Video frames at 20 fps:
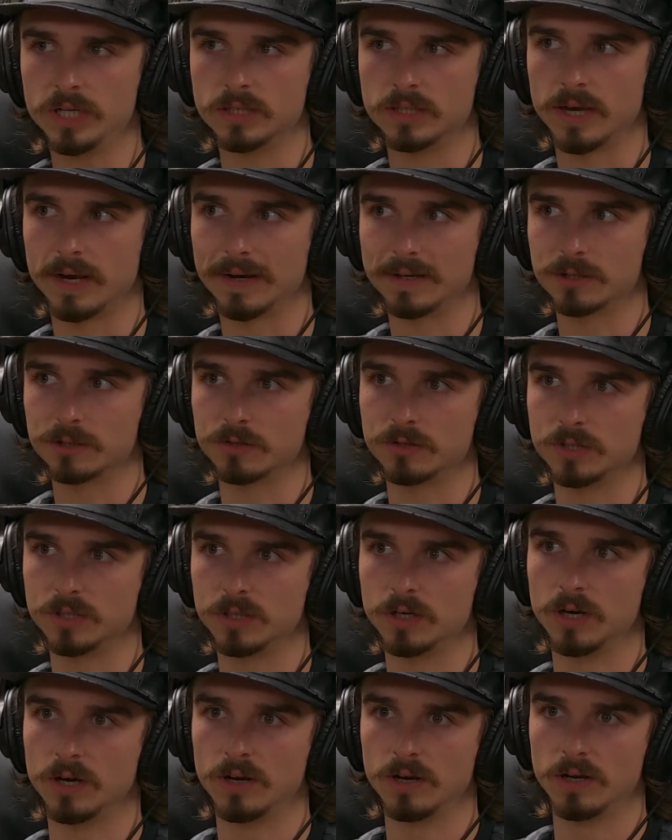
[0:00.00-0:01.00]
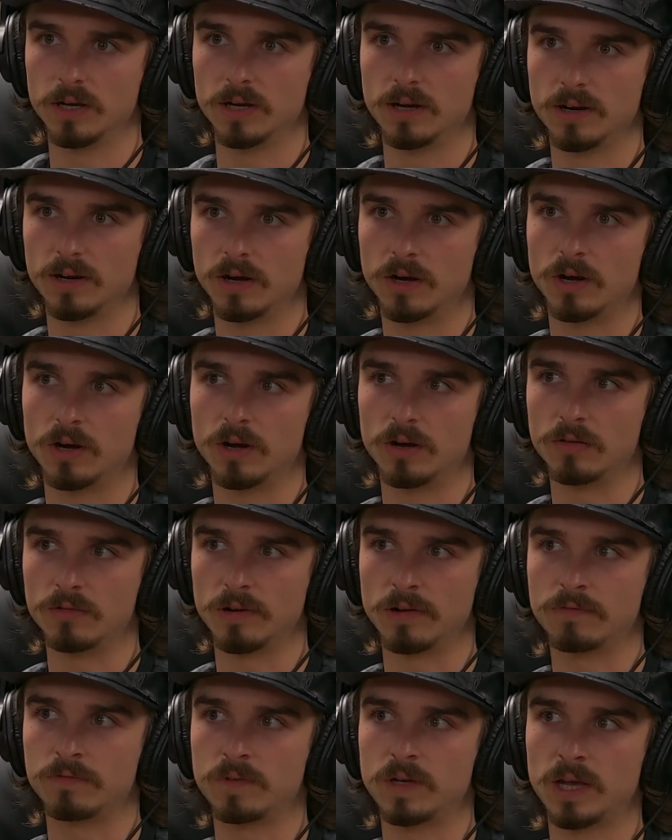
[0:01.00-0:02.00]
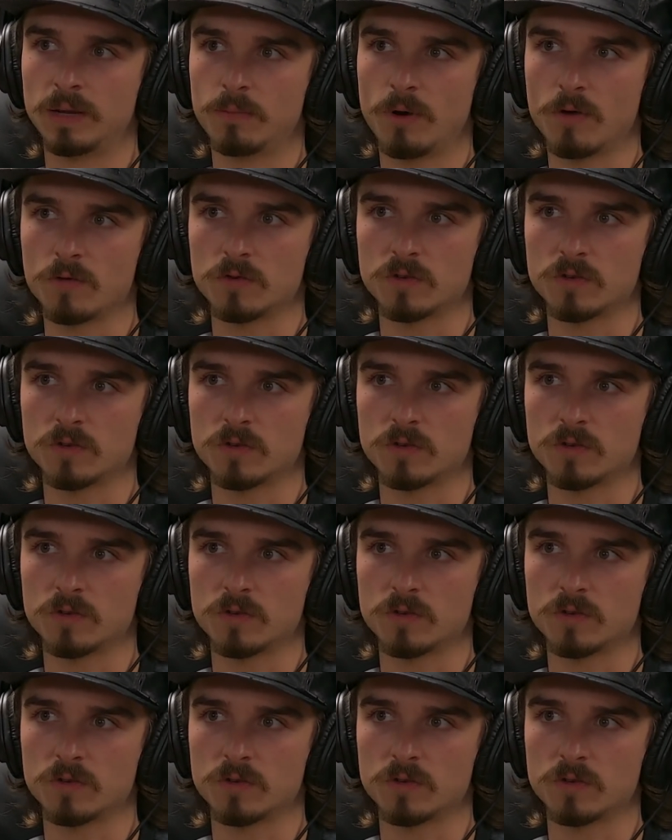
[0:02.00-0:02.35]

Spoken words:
actually. I've came off